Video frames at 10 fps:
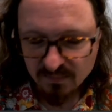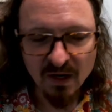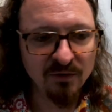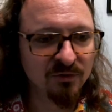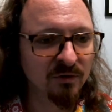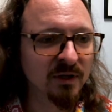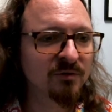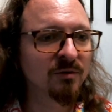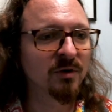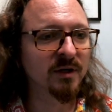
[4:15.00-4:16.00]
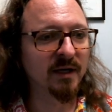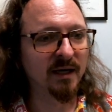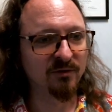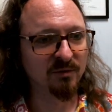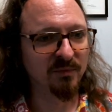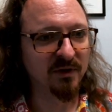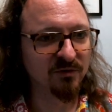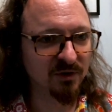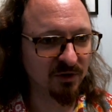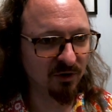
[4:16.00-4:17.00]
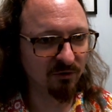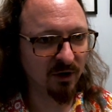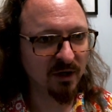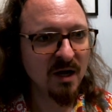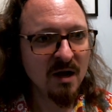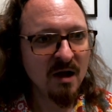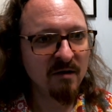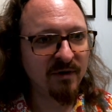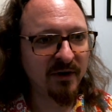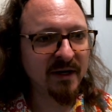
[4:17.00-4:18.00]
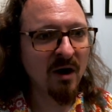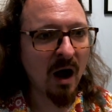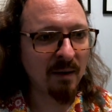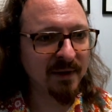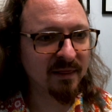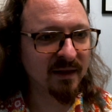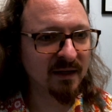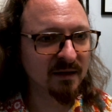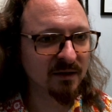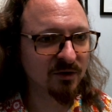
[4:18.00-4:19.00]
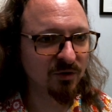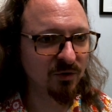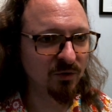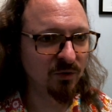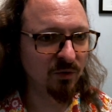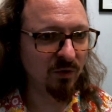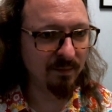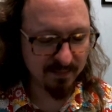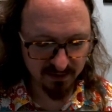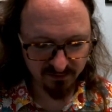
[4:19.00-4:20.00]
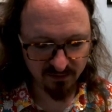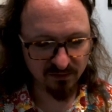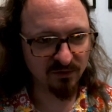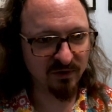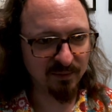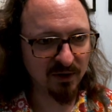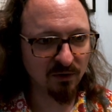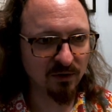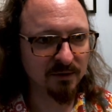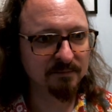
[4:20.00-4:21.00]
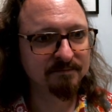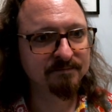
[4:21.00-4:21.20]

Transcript: So let's look at some things that could go wrong. Very common thing to miss is a semicolon.